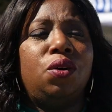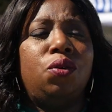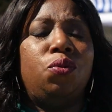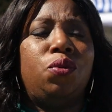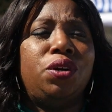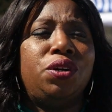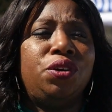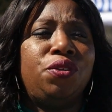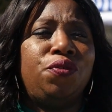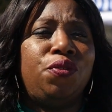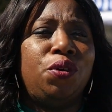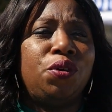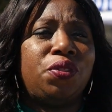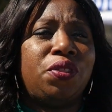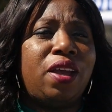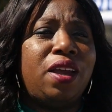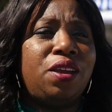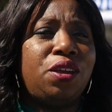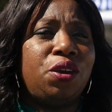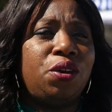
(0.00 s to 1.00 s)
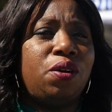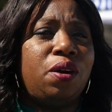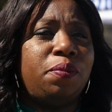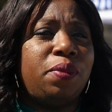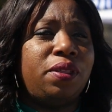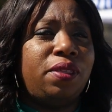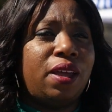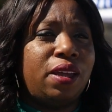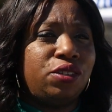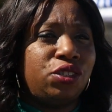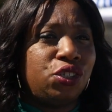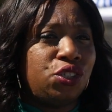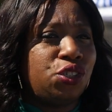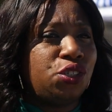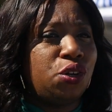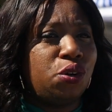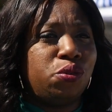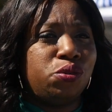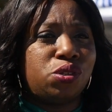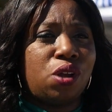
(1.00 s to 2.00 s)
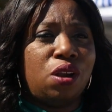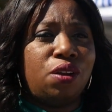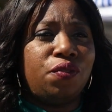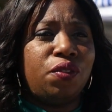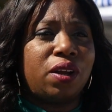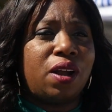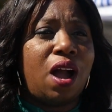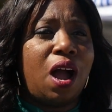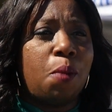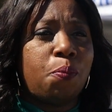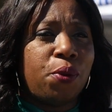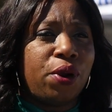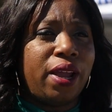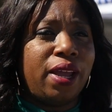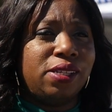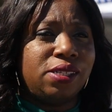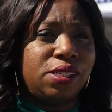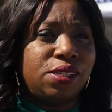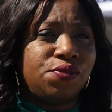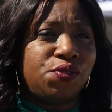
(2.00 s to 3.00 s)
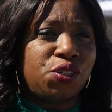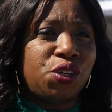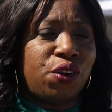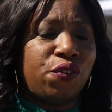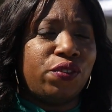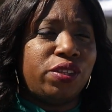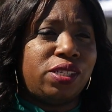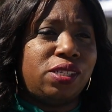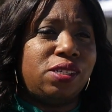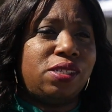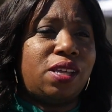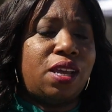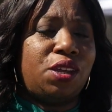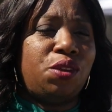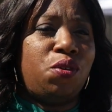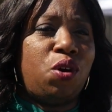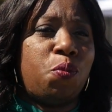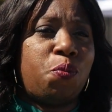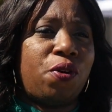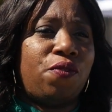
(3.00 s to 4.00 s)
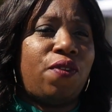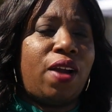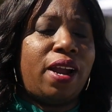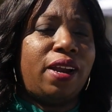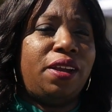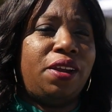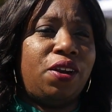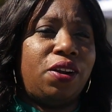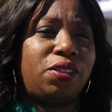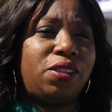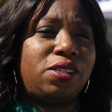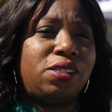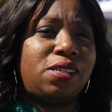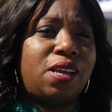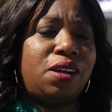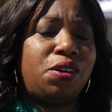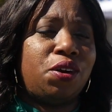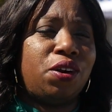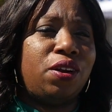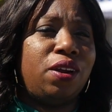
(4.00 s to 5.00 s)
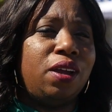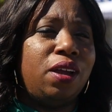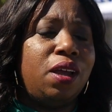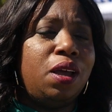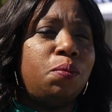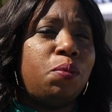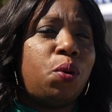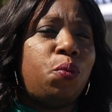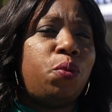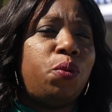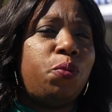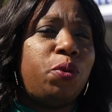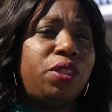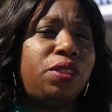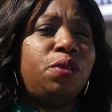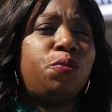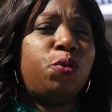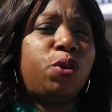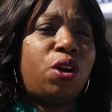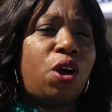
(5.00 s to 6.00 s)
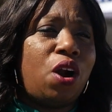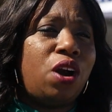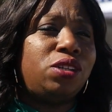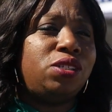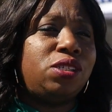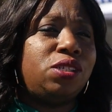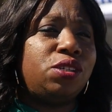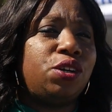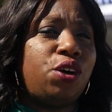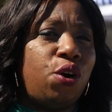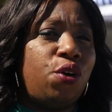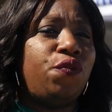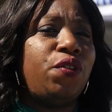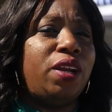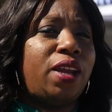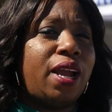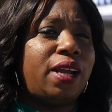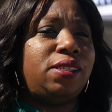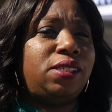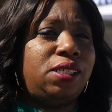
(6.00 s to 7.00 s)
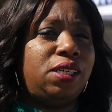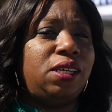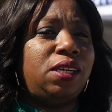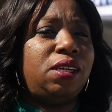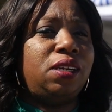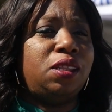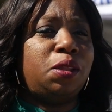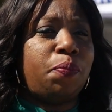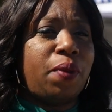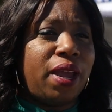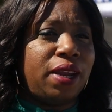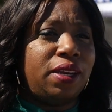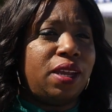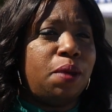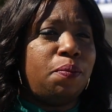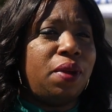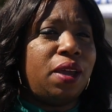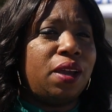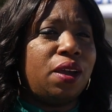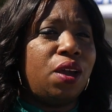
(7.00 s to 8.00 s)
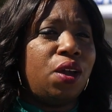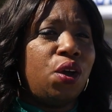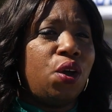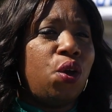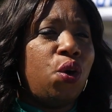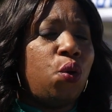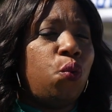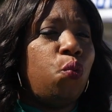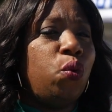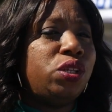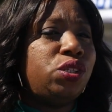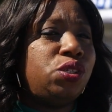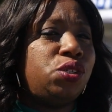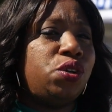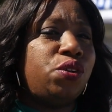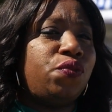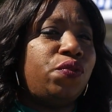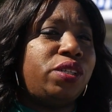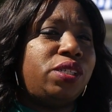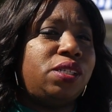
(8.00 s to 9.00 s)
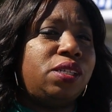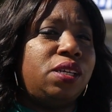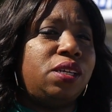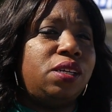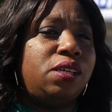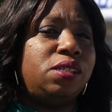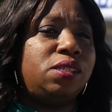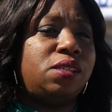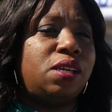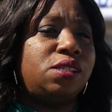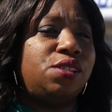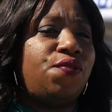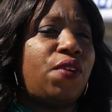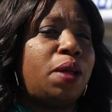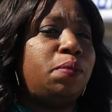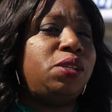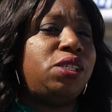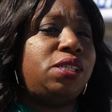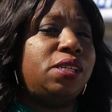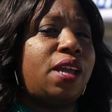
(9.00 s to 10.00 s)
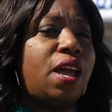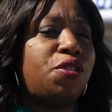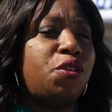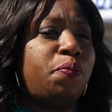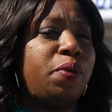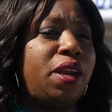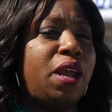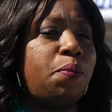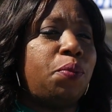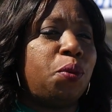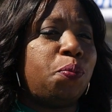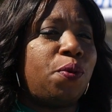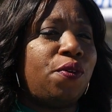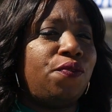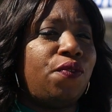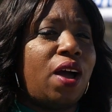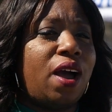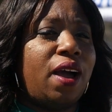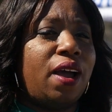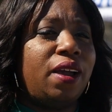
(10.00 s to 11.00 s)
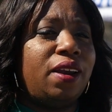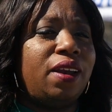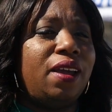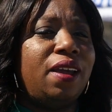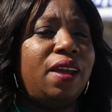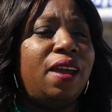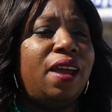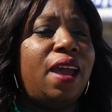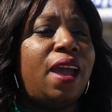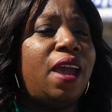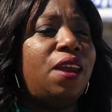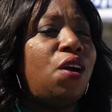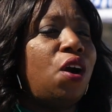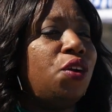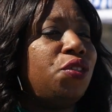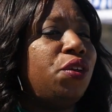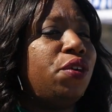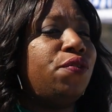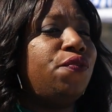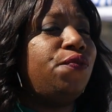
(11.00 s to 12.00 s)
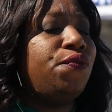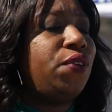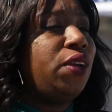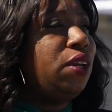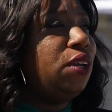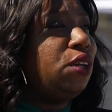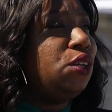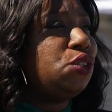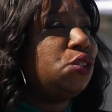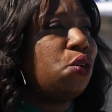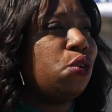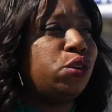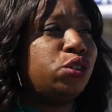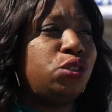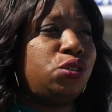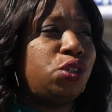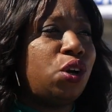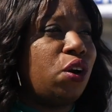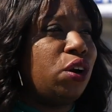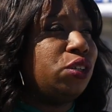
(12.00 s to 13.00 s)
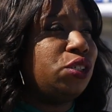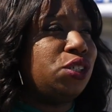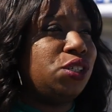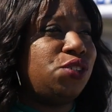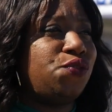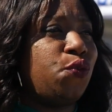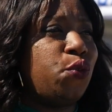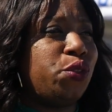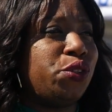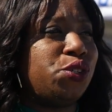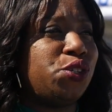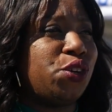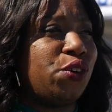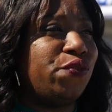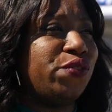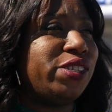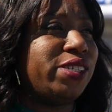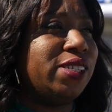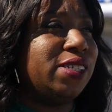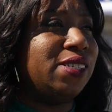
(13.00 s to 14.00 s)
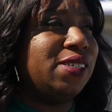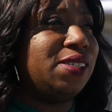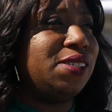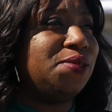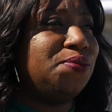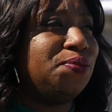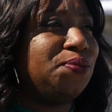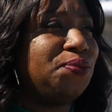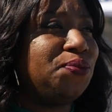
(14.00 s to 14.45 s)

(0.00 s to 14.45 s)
Wonderful, thank you. I mean, that just shows all of the comprehensive services that you all provide here at the center. But with regards to COVID-19 and the pandemic, what services has Families Together been able to provide, and are there fees or charges for the services?